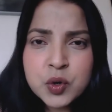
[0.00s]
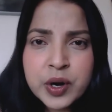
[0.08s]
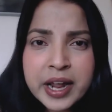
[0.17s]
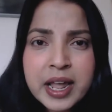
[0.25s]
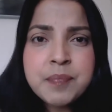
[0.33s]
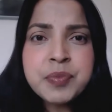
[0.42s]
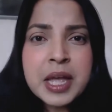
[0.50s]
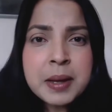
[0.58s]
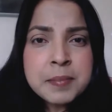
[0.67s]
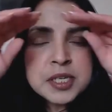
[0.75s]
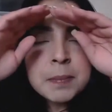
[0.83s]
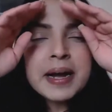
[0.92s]
Right?
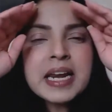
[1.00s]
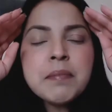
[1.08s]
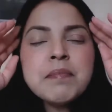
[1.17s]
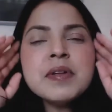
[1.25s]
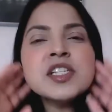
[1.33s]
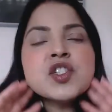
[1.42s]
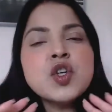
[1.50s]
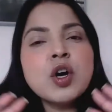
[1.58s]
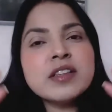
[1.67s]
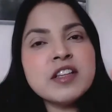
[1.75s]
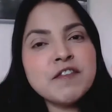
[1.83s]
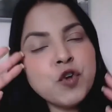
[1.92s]
So money is
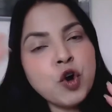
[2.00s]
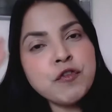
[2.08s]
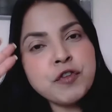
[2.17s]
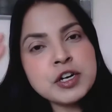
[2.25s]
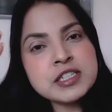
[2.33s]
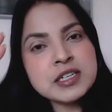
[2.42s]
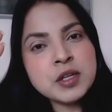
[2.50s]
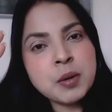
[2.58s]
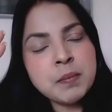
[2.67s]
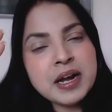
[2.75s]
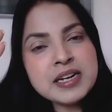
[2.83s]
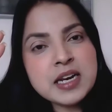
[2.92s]
not the forefront in your
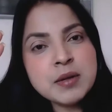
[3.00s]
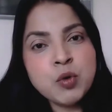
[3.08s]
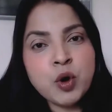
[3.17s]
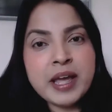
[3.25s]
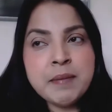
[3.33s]
mind anymore.